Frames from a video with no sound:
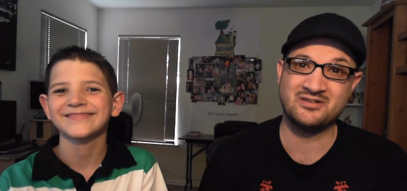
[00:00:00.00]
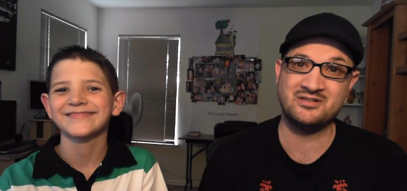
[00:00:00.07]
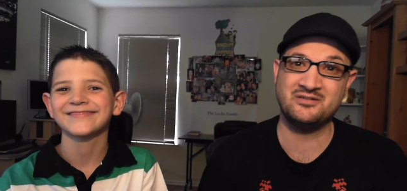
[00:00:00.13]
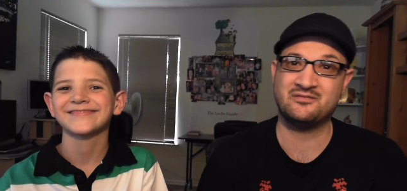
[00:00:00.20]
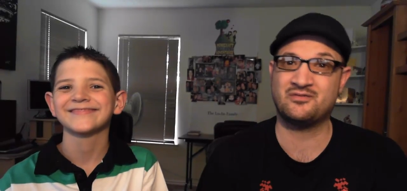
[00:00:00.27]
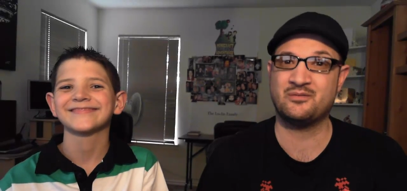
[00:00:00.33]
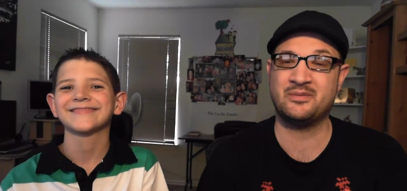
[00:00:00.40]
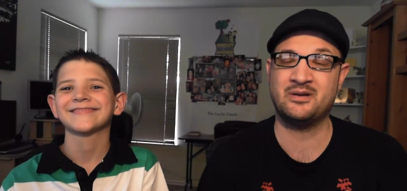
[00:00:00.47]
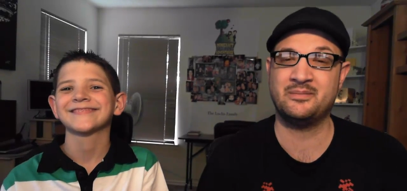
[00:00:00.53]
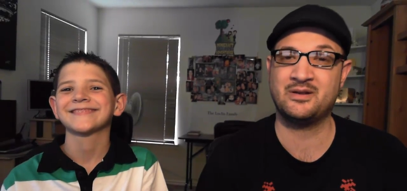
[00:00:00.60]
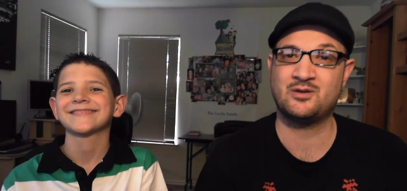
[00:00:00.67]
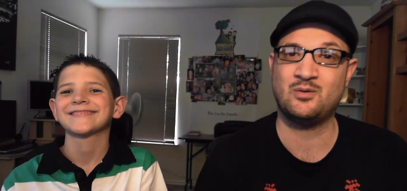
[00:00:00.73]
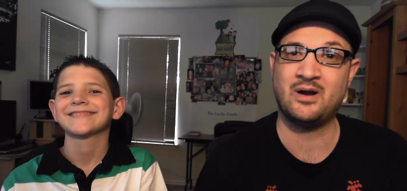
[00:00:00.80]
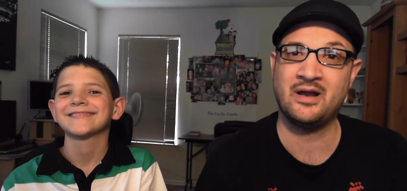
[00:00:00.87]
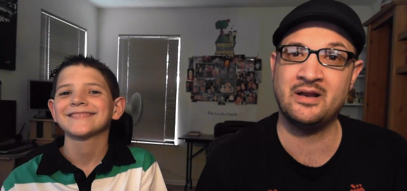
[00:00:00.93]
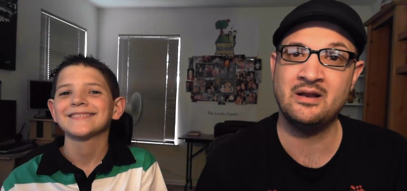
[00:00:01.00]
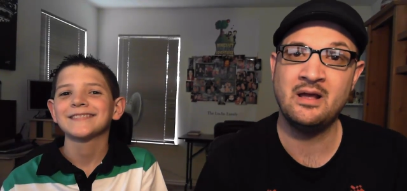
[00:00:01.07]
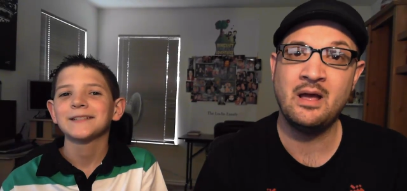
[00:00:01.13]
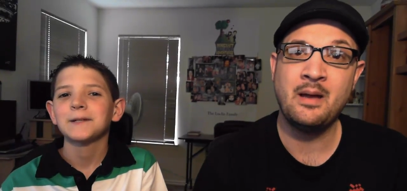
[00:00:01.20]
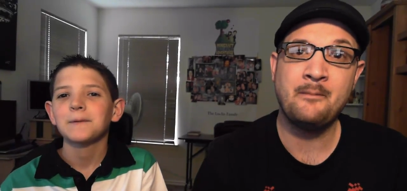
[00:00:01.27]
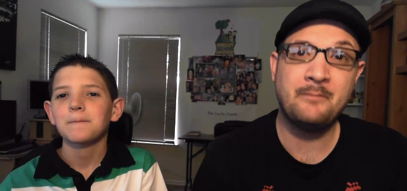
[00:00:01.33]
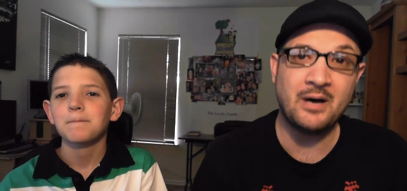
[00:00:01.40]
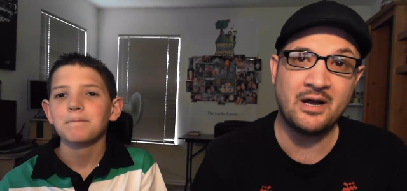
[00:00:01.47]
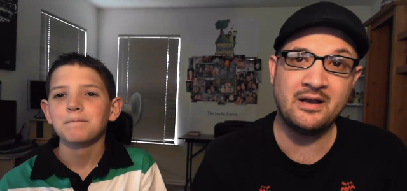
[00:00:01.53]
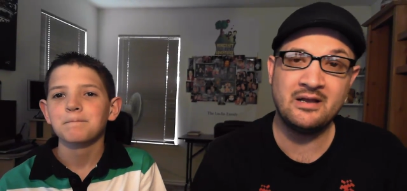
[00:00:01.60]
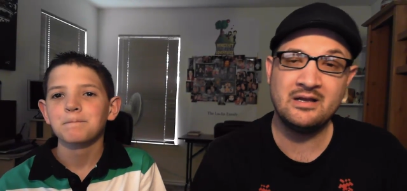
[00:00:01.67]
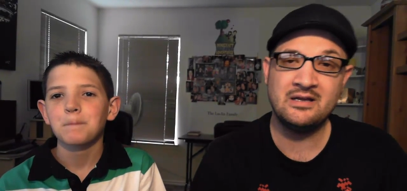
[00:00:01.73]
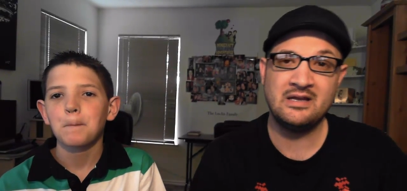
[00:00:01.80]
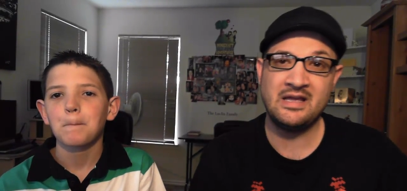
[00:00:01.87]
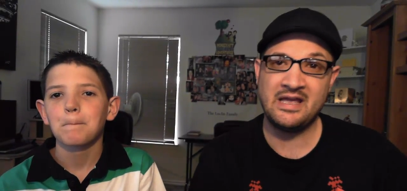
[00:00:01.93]
Speaker 1: too for me to be quiet. But
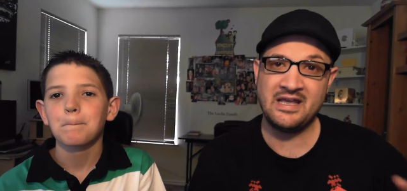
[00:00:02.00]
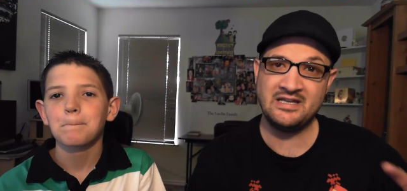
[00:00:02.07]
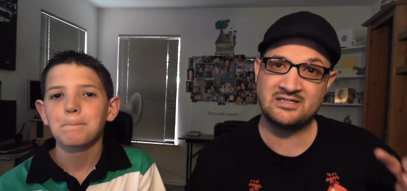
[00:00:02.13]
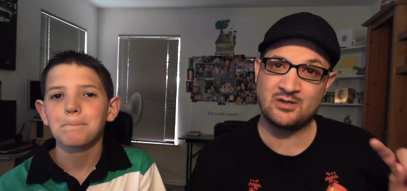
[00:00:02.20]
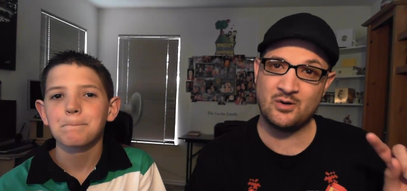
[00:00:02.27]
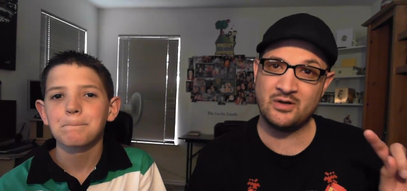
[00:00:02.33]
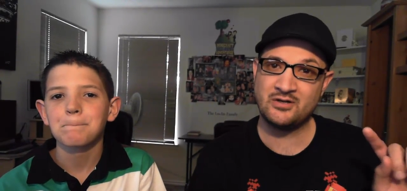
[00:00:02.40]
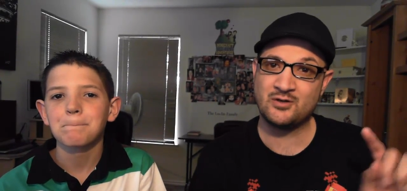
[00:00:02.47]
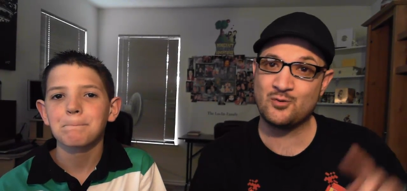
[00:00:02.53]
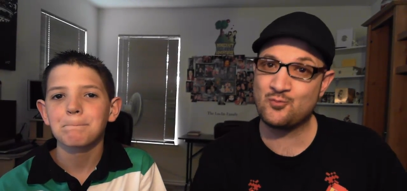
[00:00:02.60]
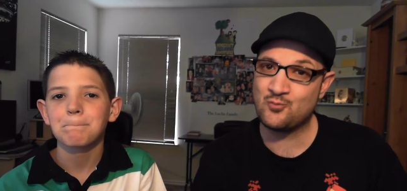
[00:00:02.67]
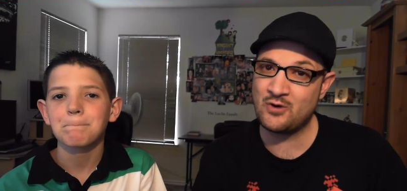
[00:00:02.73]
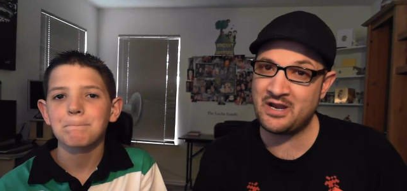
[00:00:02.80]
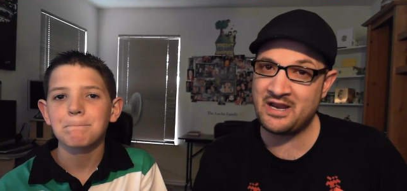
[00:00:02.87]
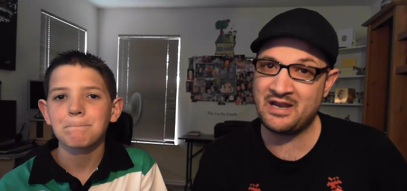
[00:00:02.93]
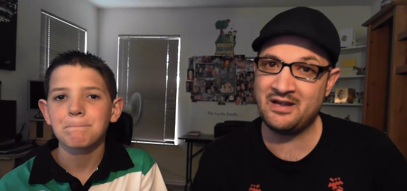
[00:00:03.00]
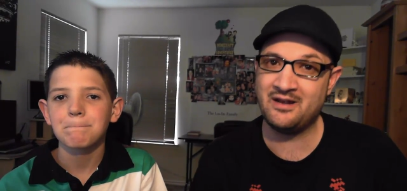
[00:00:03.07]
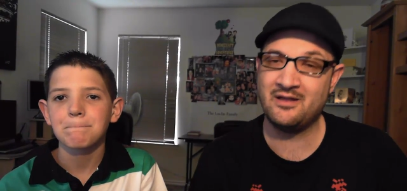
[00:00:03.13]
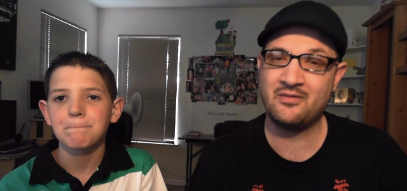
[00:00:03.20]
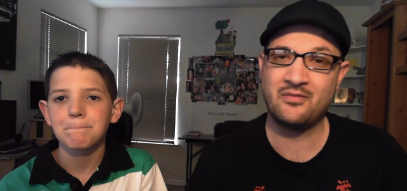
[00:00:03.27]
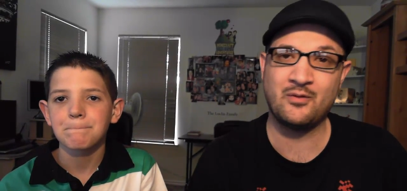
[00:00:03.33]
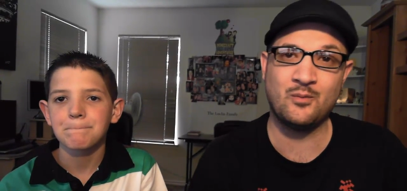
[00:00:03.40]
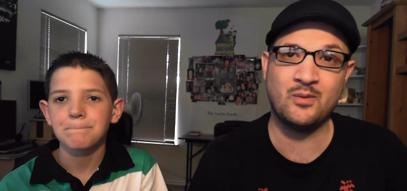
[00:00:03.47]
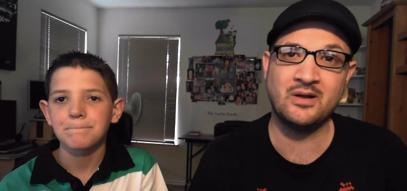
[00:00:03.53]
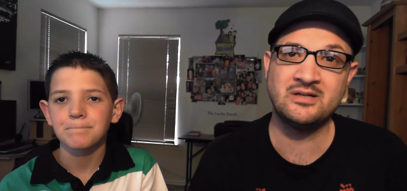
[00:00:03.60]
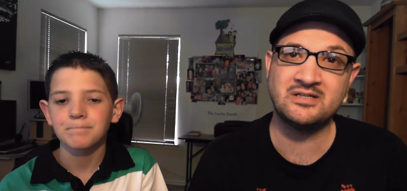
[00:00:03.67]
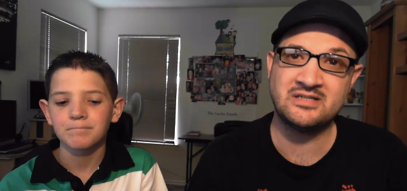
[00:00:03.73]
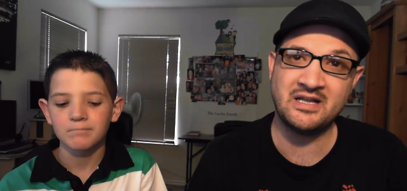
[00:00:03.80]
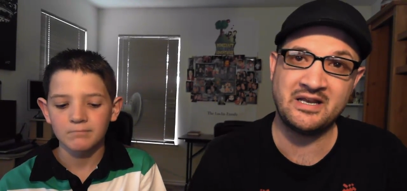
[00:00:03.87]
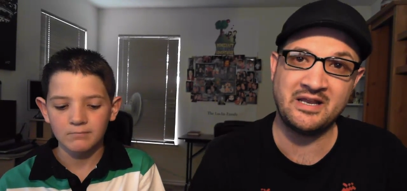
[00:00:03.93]
he's going to read the
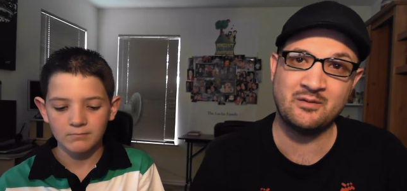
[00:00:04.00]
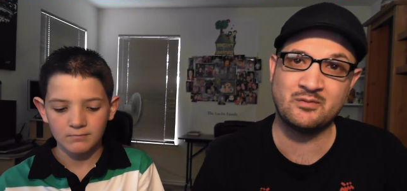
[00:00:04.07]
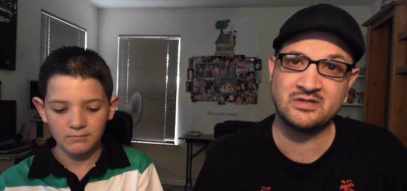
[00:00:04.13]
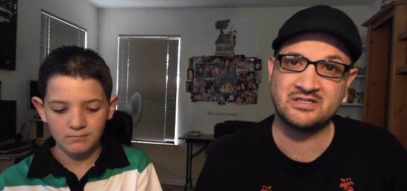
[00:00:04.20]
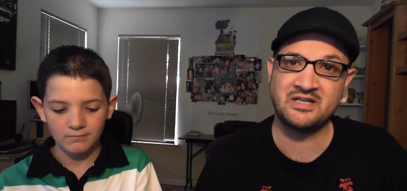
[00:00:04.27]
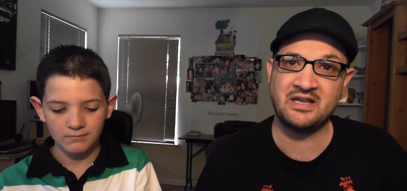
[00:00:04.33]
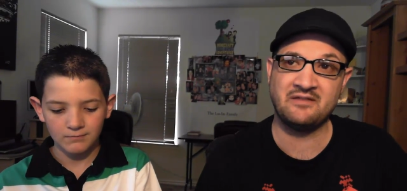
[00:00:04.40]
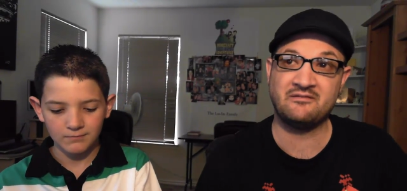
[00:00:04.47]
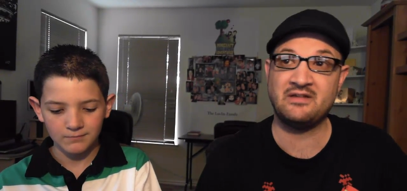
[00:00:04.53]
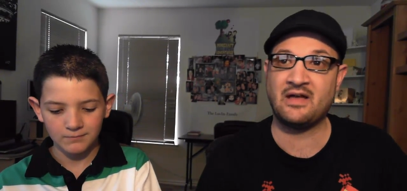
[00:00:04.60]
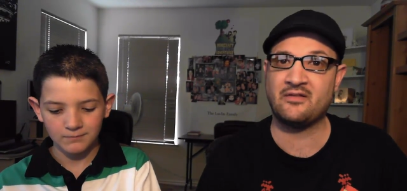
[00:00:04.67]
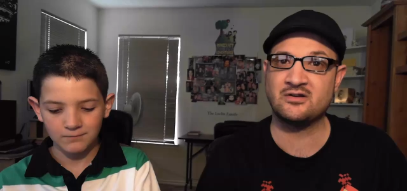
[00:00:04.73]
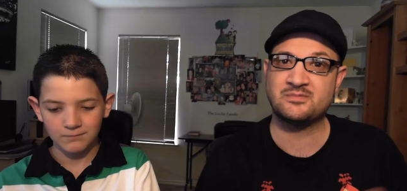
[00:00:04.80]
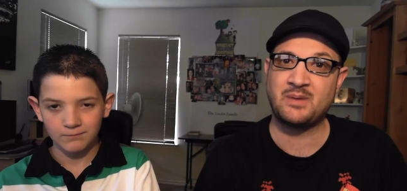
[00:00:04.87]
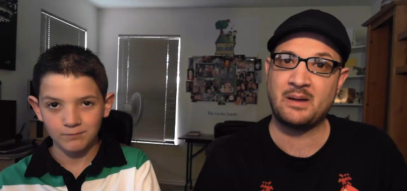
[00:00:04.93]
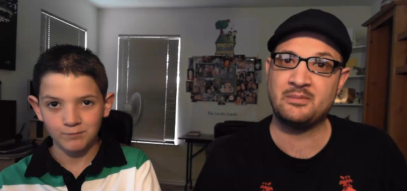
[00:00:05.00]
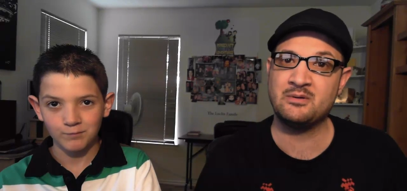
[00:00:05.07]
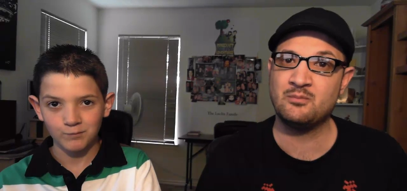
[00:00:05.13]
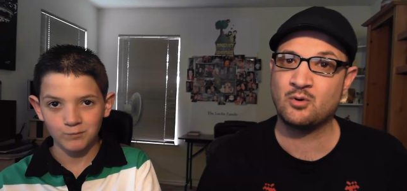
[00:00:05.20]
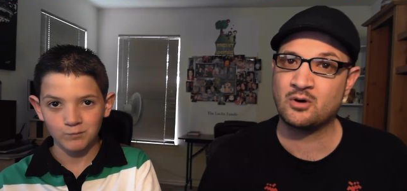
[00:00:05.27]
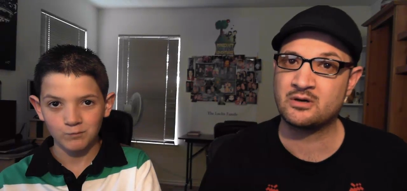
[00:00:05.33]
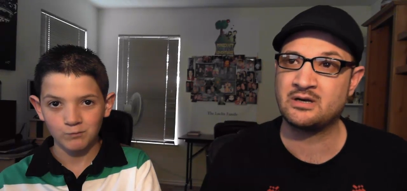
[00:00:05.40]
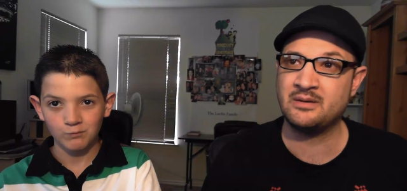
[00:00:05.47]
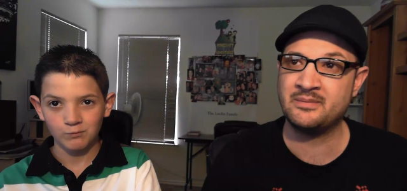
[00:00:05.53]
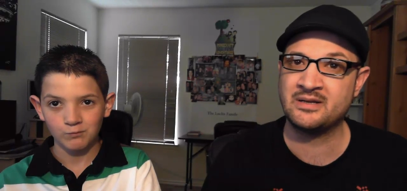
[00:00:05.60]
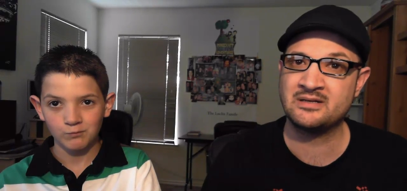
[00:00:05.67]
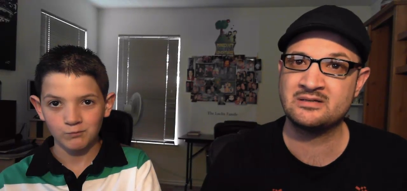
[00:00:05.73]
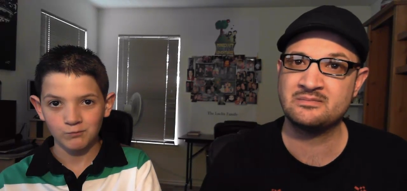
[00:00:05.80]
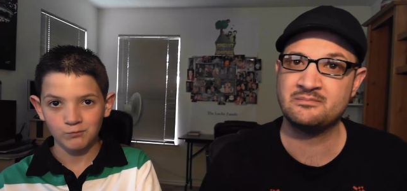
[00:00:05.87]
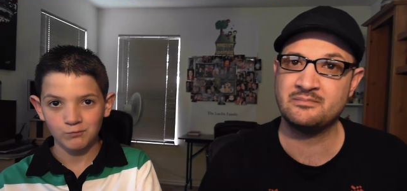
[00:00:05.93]
ones that he received. Now, there's probably more
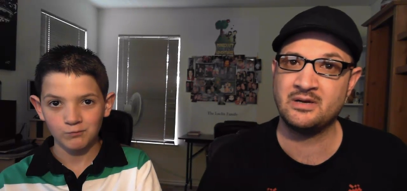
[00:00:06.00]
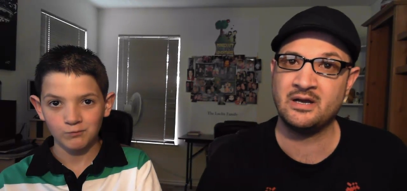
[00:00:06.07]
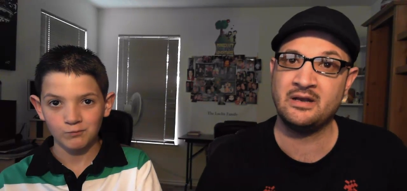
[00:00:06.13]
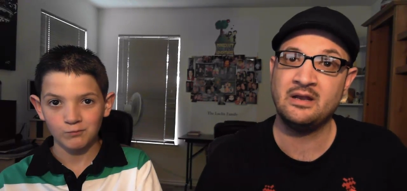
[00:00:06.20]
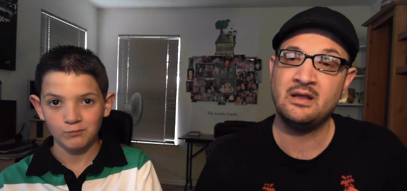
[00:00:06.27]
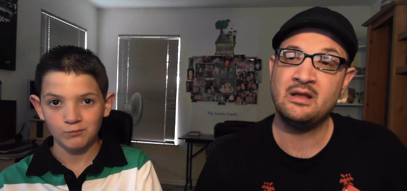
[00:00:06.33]
coming, but